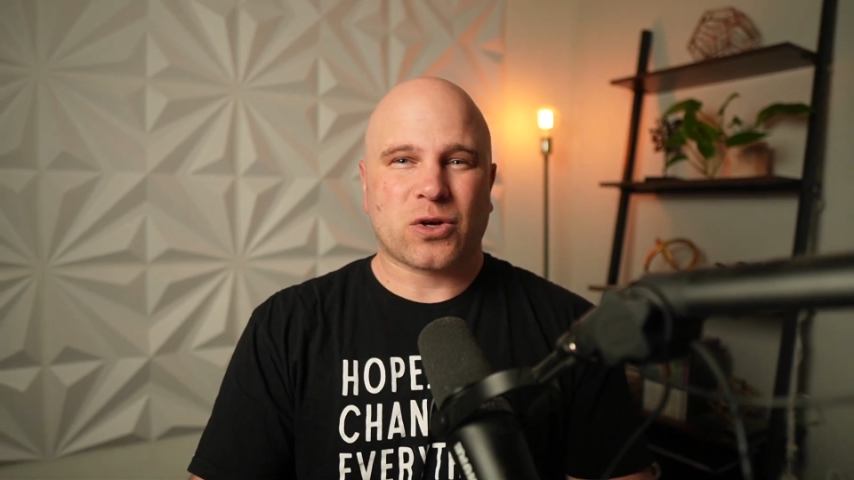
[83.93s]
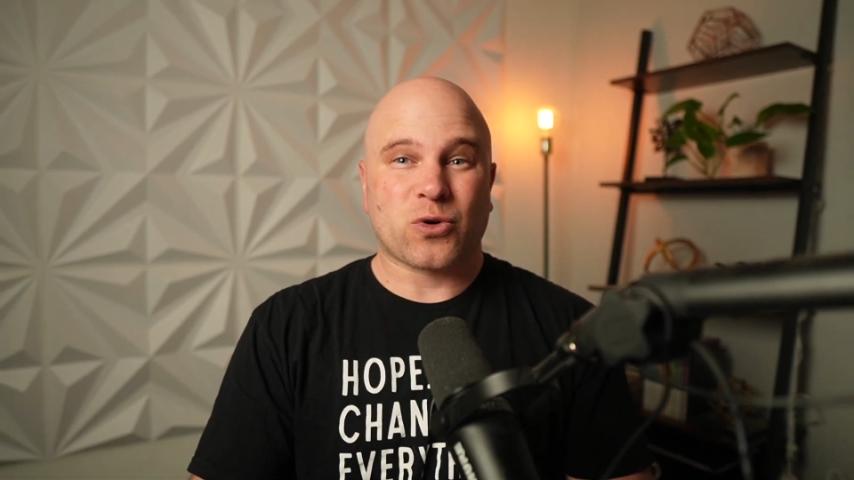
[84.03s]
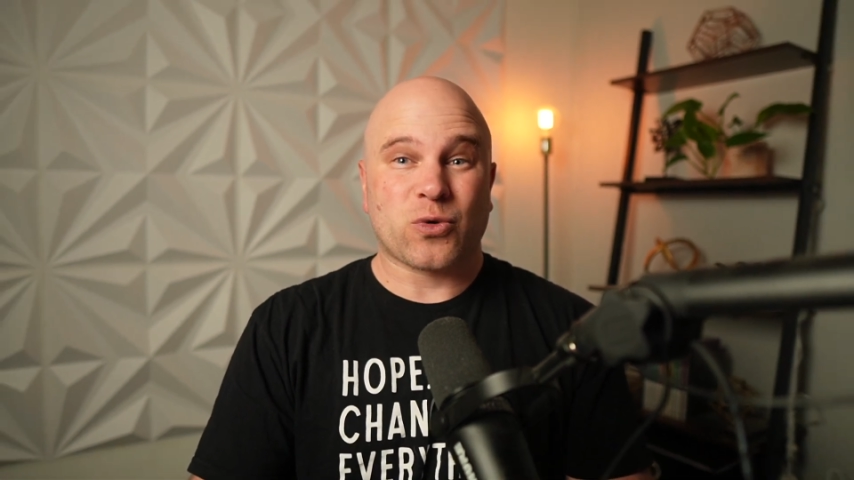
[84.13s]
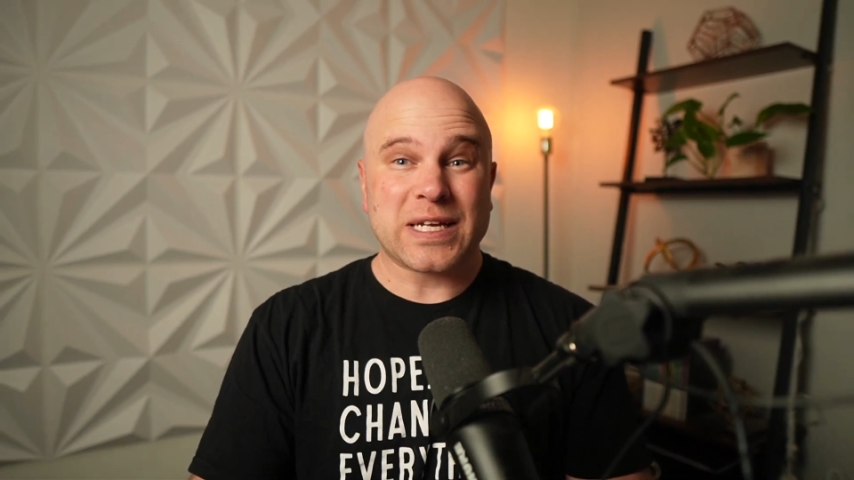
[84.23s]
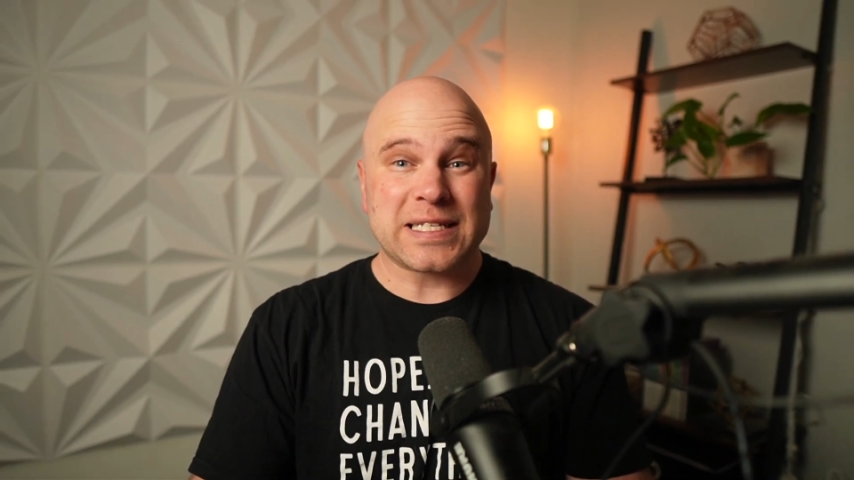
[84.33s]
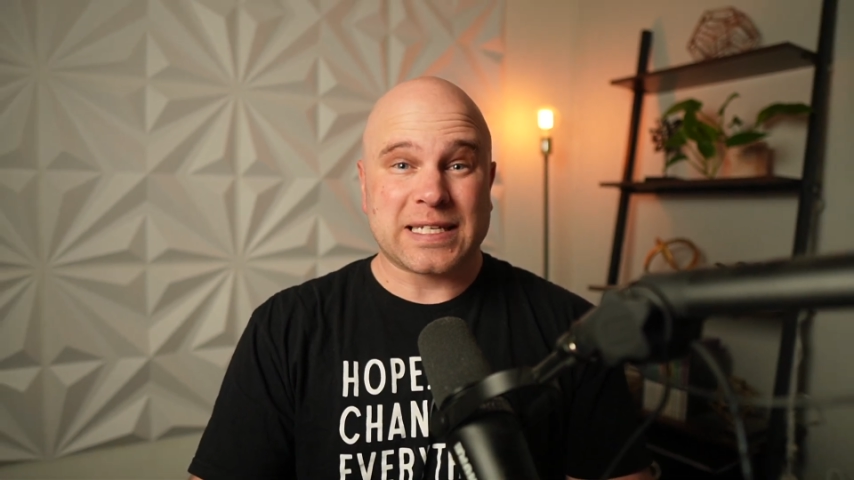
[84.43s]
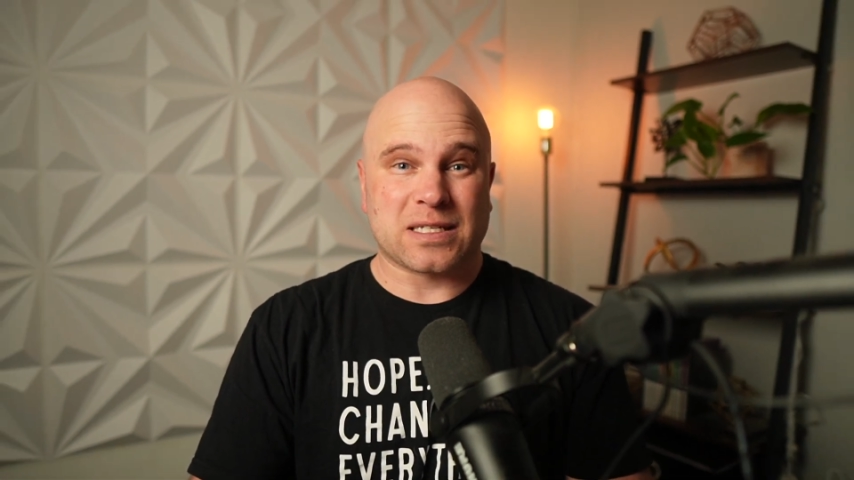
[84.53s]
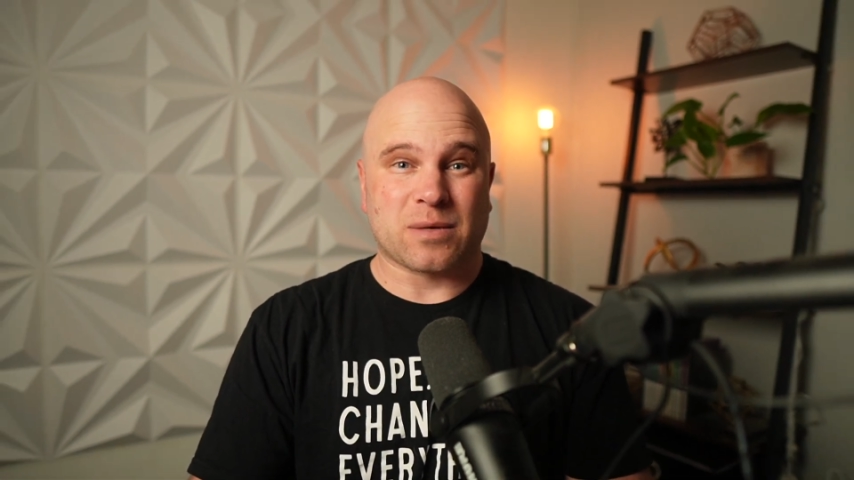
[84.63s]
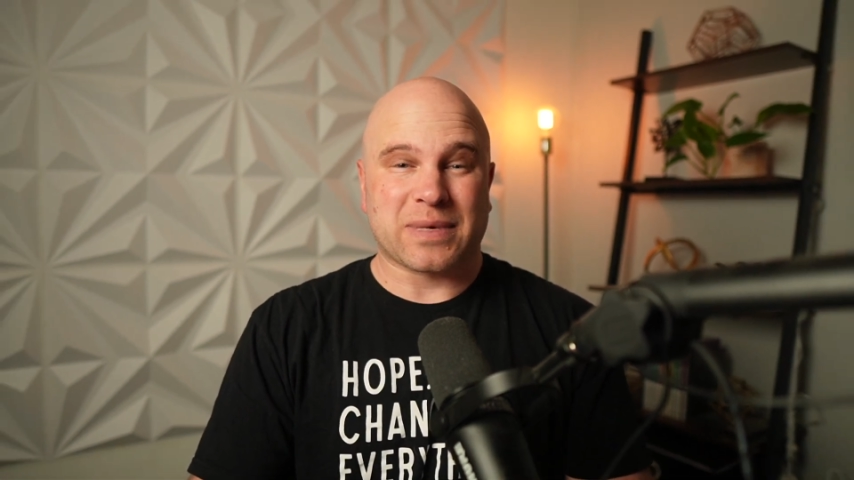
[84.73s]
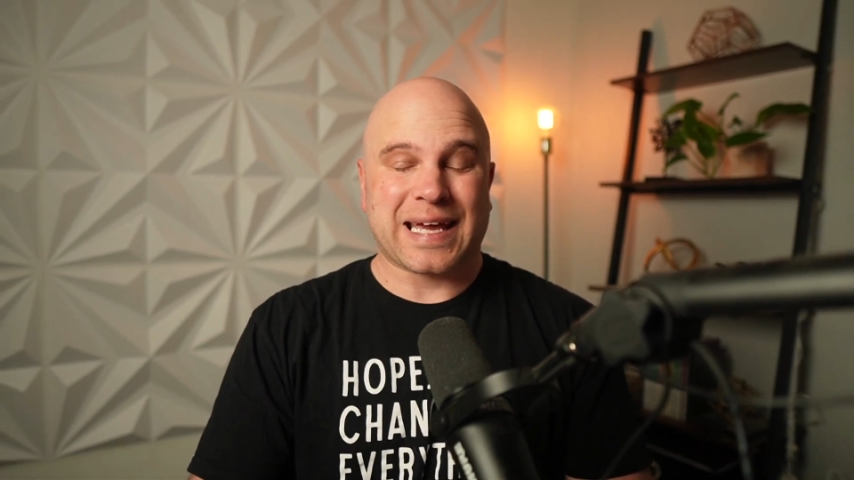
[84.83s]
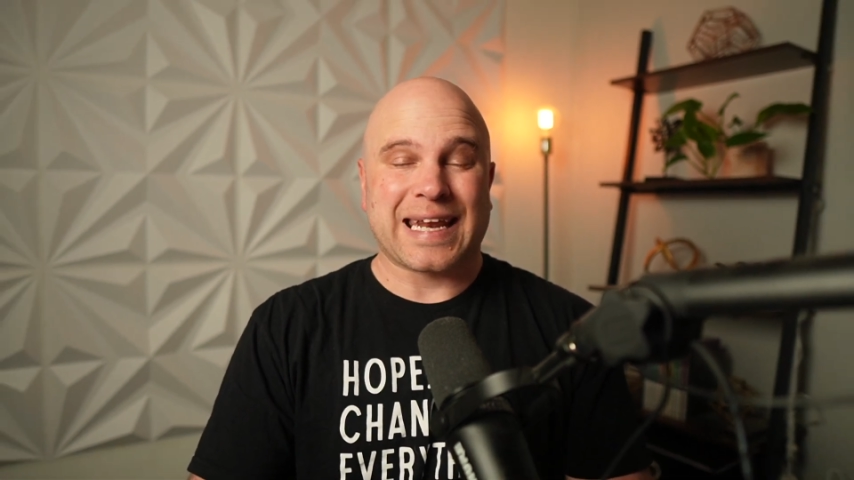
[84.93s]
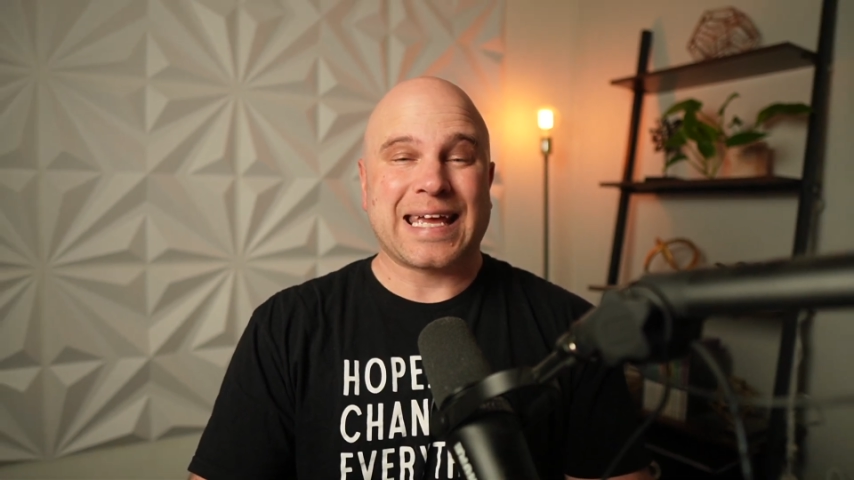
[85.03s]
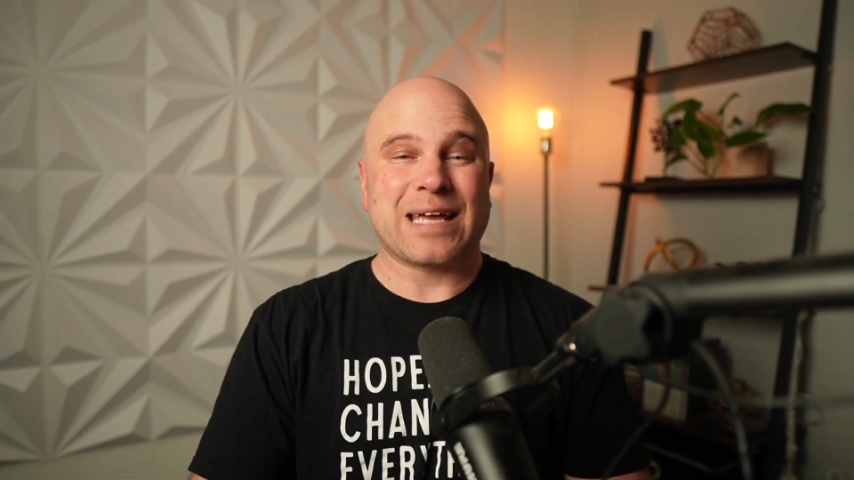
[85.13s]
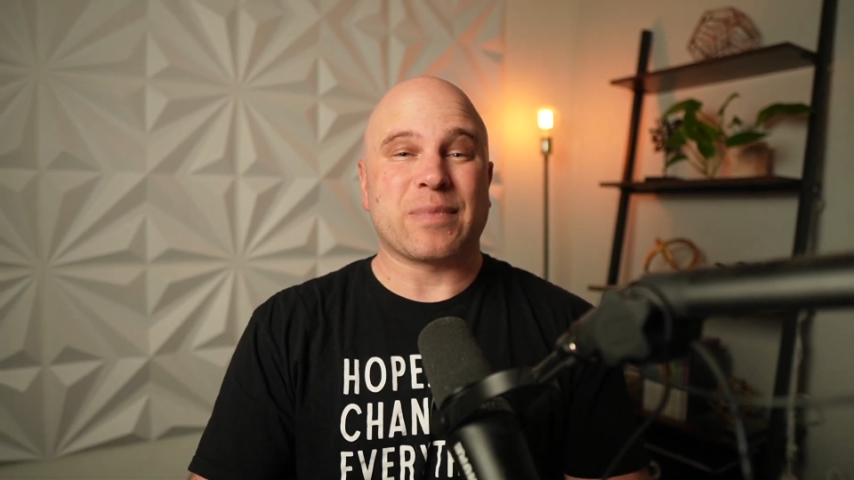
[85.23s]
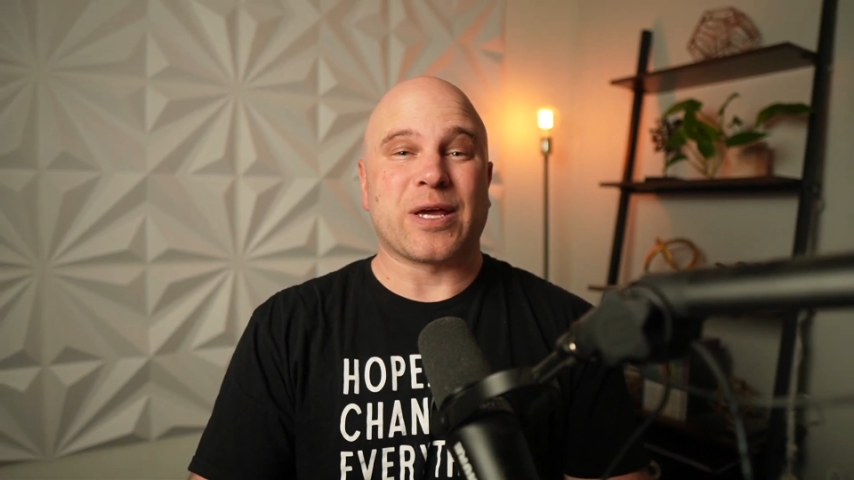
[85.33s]
criticism can
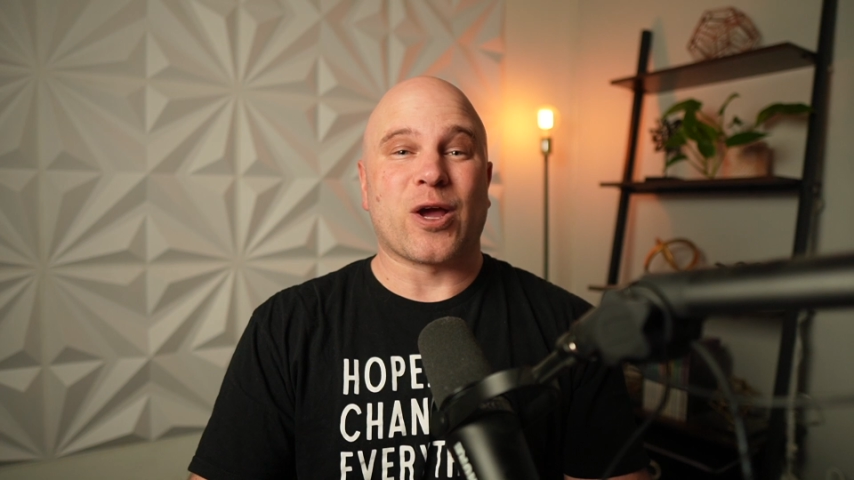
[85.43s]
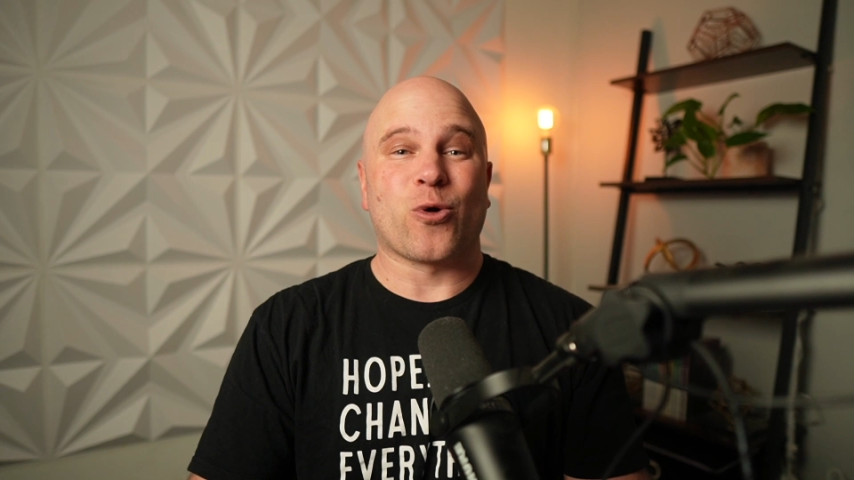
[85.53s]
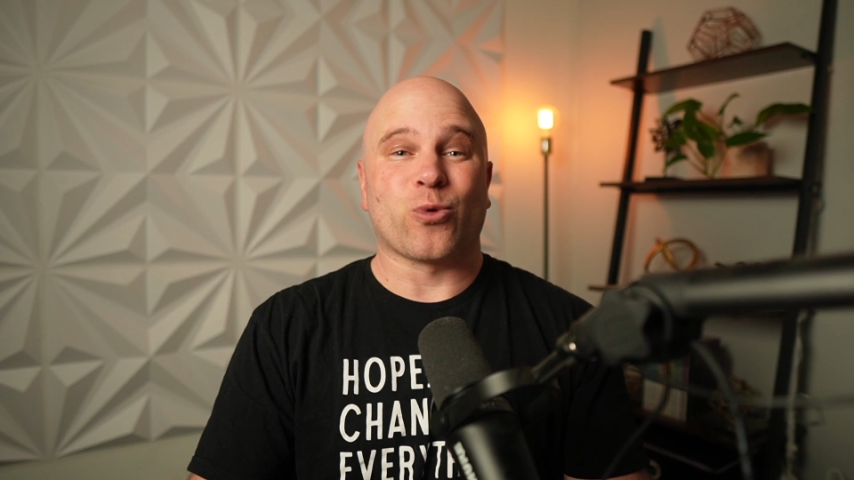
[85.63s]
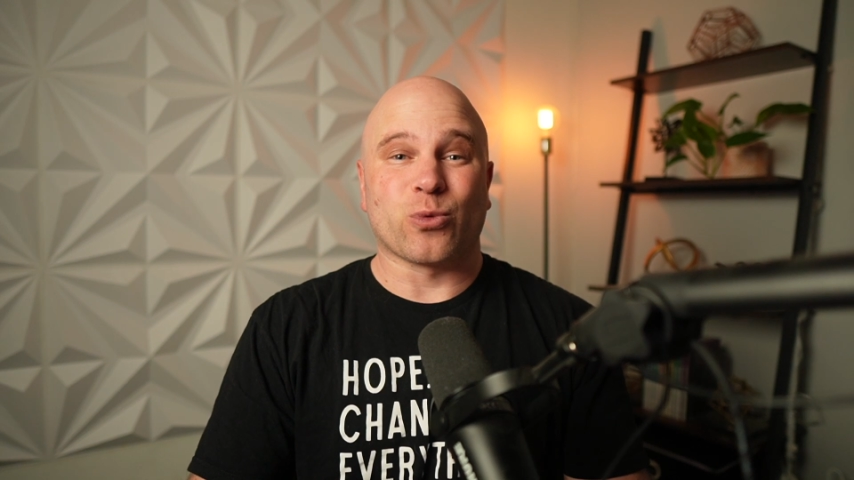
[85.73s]
hit me